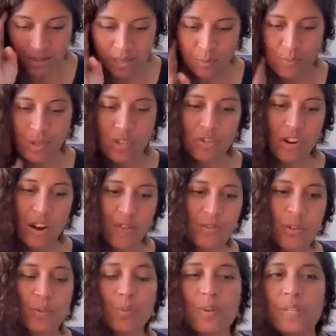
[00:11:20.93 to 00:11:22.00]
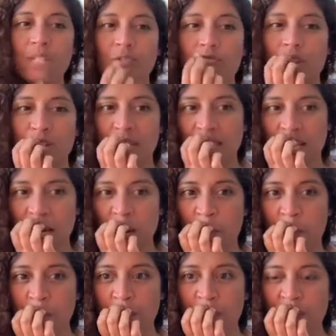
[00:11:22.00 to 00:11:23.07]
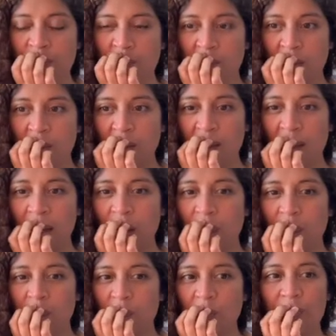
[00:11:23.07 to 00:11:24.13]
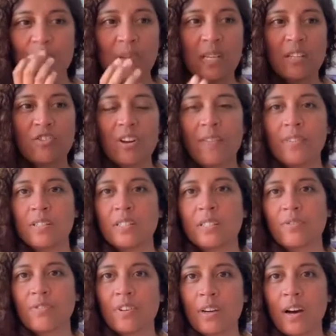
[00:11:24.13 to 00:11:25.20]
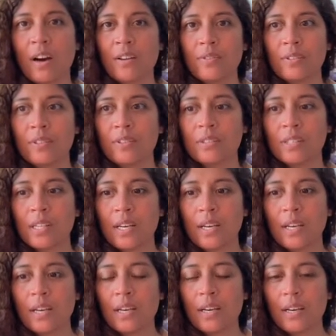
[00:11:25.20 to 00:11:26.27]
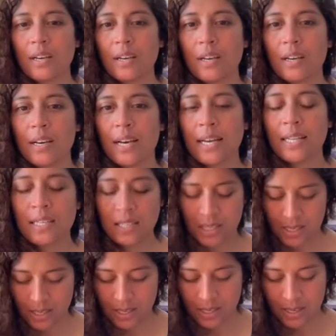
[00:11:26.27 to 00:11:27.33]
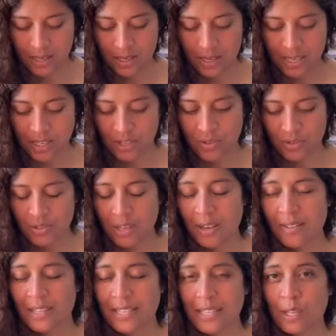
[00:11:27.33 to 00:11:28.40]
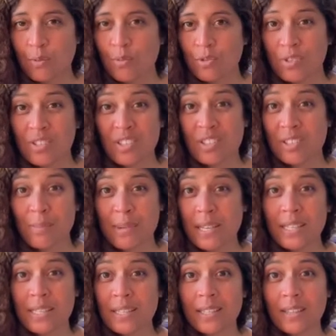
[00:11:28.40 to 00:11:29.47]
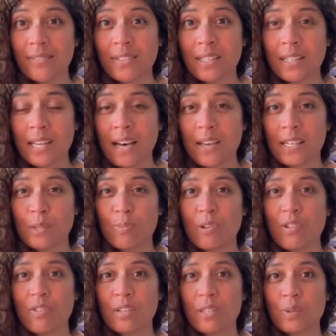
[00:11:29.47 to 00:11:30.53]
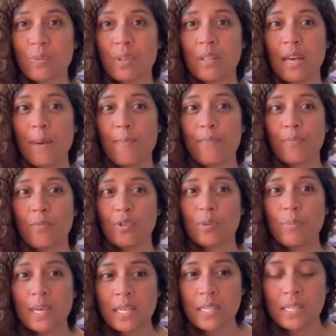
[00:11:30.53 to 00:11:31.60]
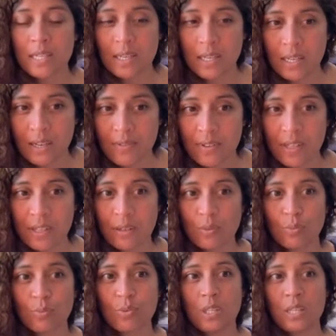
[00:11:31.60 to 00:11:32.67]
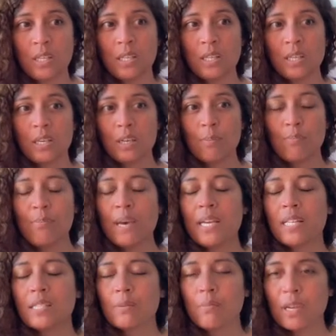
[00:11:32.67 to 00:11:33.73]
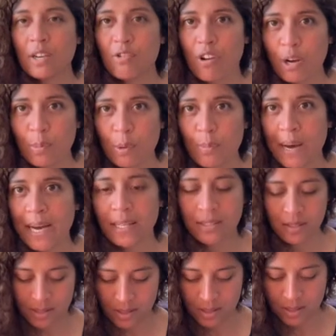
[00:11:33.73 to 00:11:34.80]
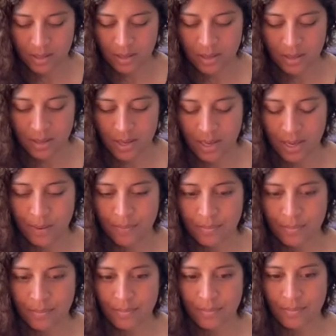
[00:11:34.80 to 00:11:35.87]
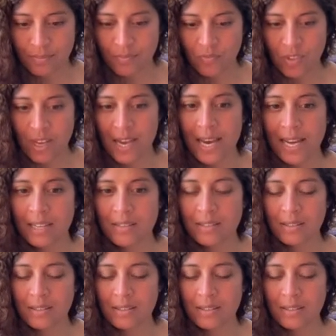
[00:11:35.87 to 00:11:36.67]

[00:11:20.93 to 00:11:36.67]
and we traveled, we went to Rotterdam, we've been and traveled to different carnivals, and I think it was just amazing. I think that experience with them was amazing, and I think we made some incredible bands that had